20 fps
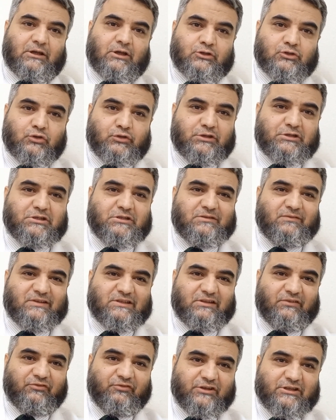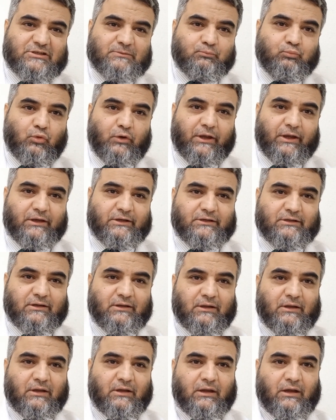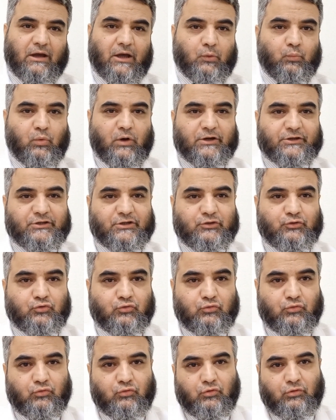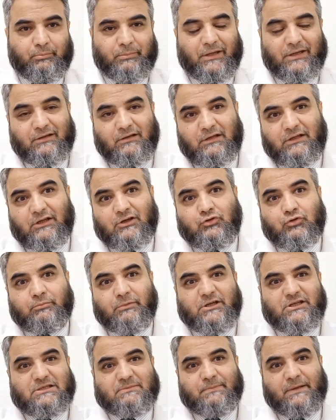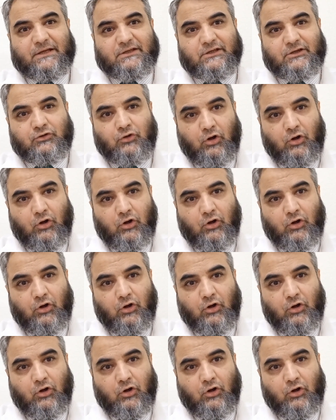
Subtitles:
So this was the first point I wanted to make clear to my respected